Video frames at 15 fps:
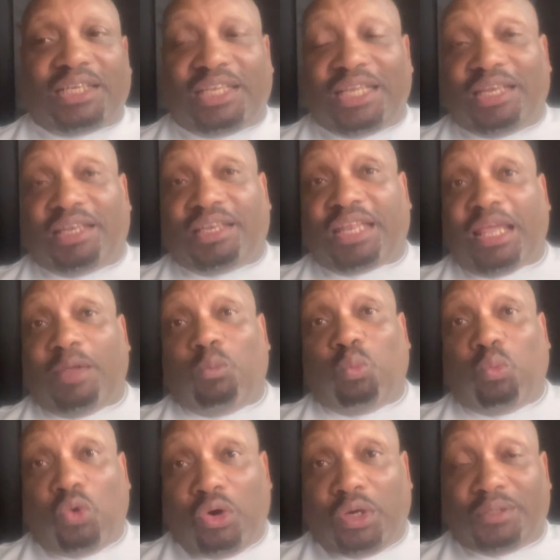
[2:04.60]
that they
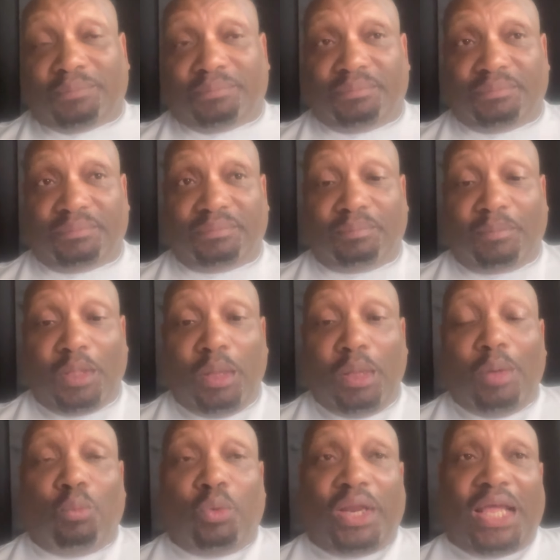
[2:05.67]
want.
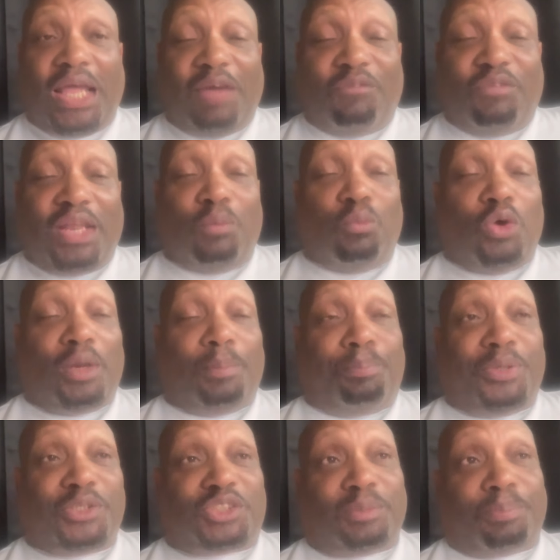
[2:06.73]
Whenever they want to
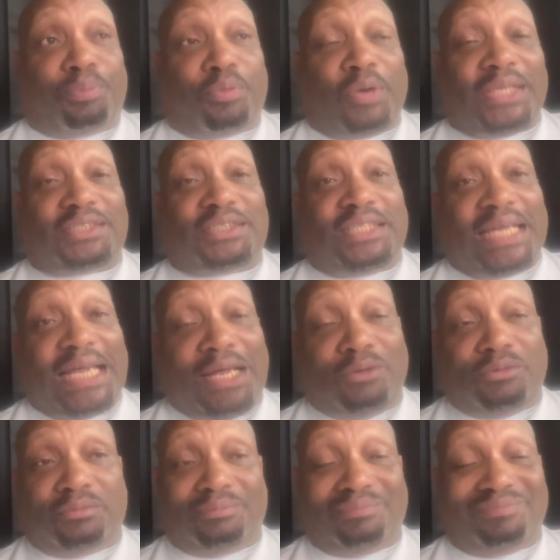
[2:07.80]
push the price down,